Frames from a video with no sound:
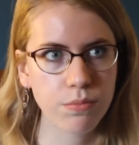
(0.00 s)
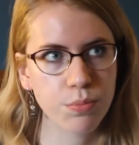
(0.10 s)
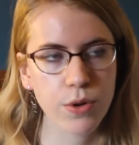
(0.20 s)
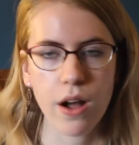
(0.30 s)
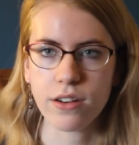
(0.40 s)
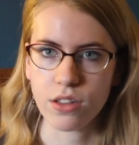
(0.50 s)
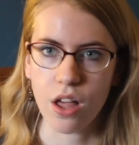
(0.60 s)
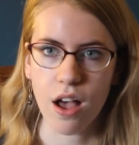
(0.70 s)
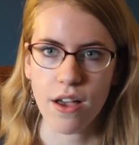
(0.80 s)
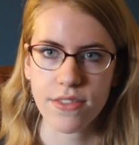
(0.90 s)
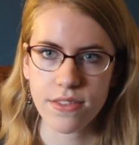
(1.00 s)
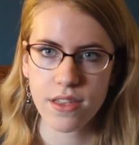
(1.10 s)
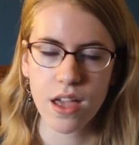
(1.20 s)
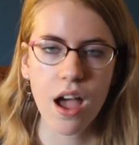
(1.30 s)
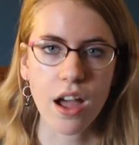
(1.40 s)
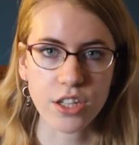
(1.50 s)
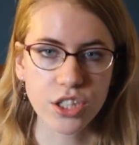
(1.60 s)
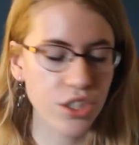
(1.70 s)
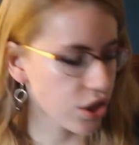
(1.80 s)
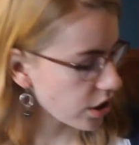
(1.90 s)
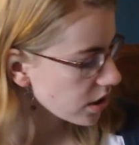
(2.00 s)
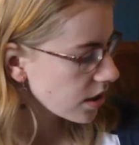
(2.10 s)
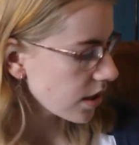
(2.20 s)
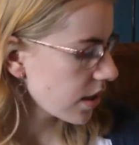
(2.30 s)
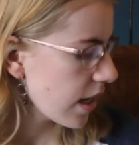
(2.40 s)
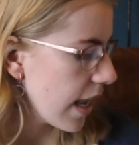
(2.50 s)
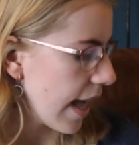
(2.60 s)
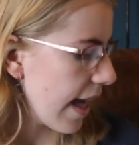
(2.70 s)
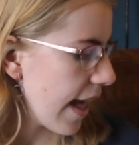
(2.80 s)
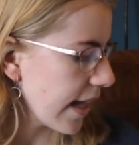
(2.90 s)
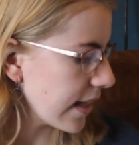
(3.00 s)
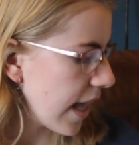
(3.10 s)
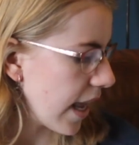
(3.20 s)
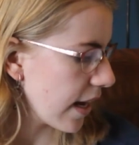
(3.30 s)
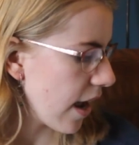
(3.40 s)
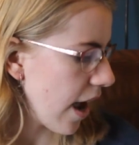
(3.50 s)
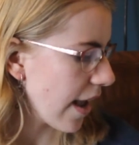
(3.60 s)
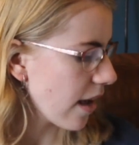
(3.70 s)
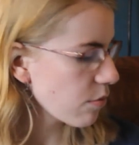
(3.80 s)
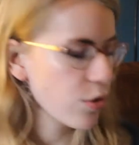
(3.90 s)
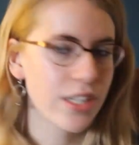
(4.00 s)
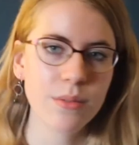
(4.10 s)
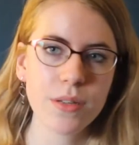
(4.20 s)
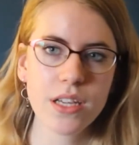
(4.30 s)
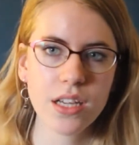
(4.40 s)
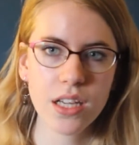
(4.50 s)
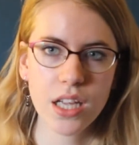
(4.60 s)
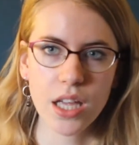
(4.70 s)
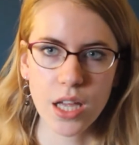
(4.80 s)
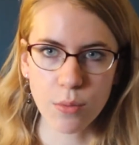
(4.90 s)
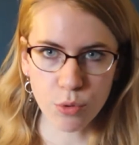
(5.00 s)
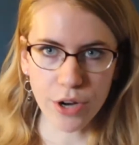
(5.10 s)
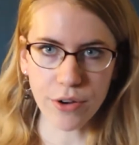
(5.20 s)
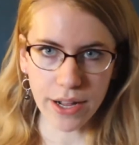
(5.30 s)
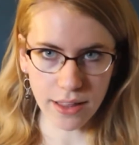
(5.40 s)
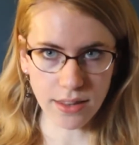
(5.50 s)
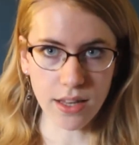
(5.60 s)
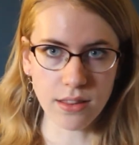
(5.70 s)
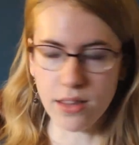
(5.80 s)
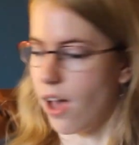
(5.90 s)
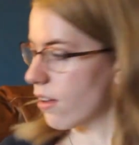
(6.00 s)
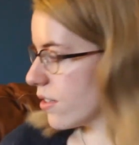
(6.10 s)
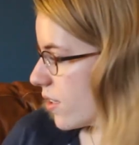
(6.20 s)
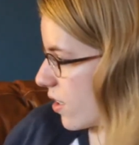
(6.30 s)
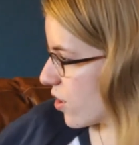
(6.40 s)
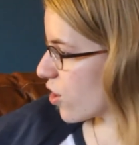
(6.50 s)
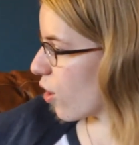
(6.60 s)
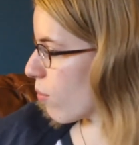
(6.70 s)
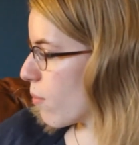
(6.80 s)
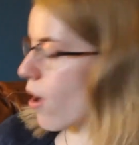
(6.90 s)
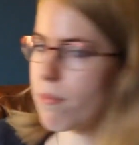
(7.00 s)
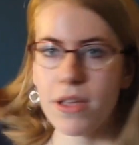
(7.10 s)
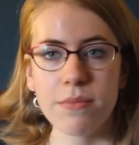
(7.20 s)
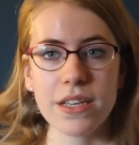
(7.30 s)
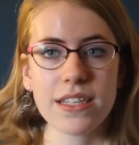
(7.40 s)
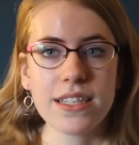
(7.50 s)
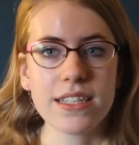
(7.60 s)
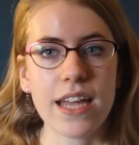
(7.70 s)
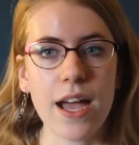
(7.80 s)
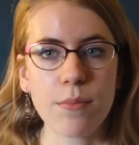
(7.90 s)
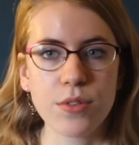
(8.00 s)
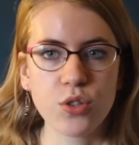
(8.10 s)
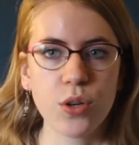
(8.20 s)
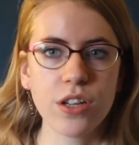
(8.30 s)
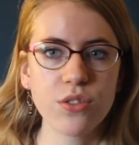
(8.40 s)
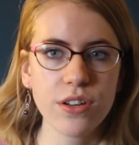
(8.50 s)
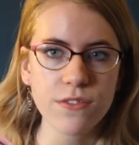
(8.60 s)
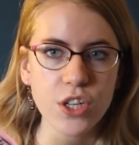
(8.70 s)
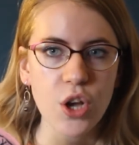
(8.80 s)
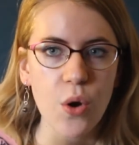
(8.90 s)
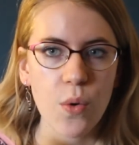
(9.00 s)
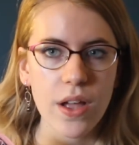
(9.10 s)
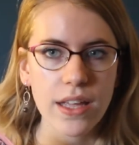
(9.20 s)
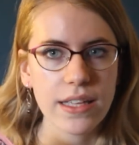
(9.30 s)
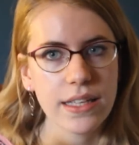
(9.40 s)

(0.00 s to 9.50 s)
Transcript: broadcloth underskirt. And then I am going to be embroidering lungs. So my mom made me a stamp sort of to go